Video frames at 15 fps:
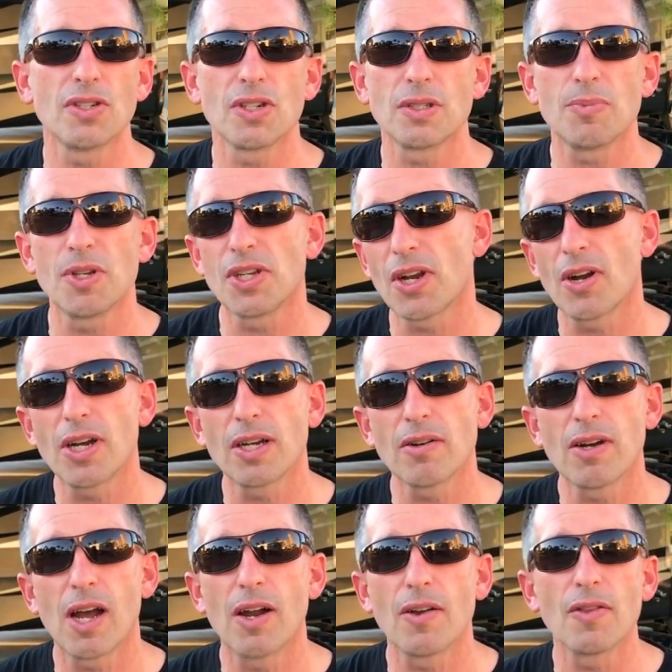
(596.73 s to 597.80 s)
can just be carrying
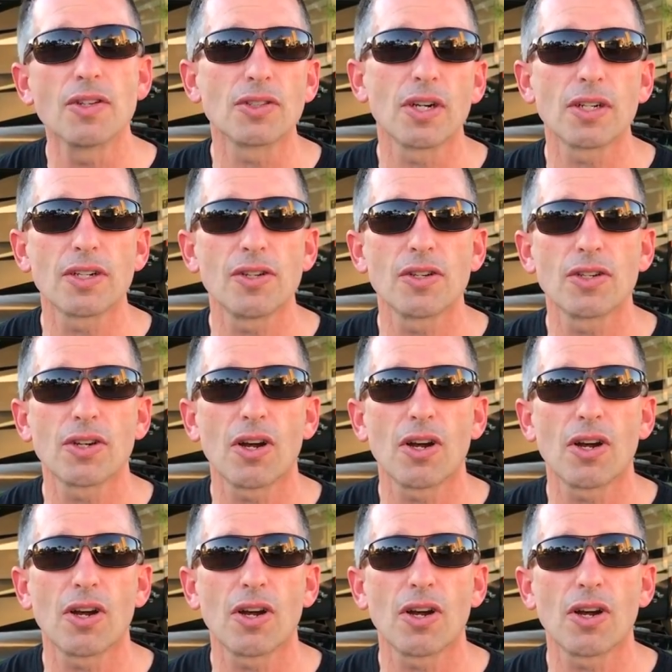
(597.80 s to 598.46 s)
around in the trunk of your